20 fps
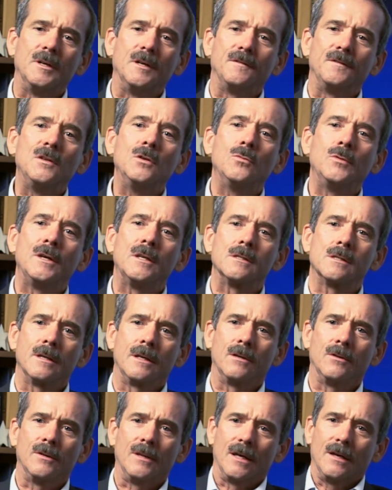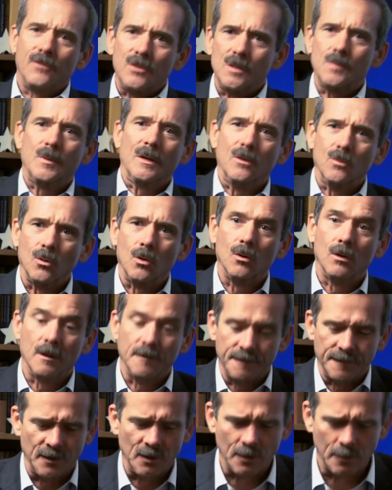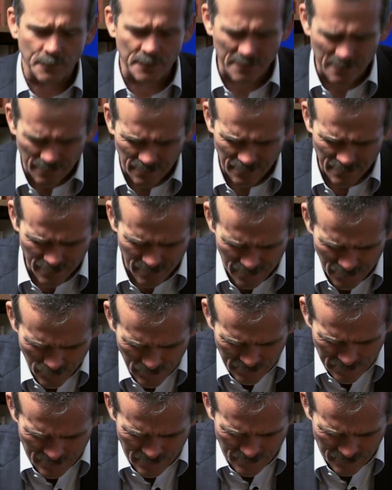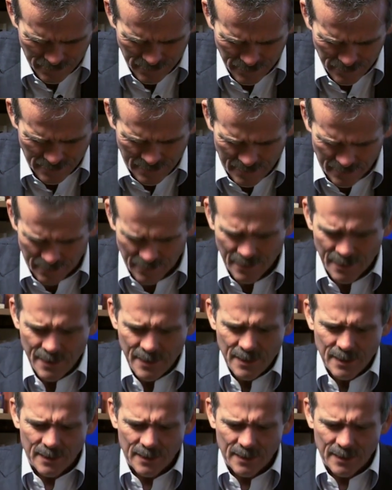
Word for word: and a few weeks later they have this big roll of film, and you look and go, what the heck is that?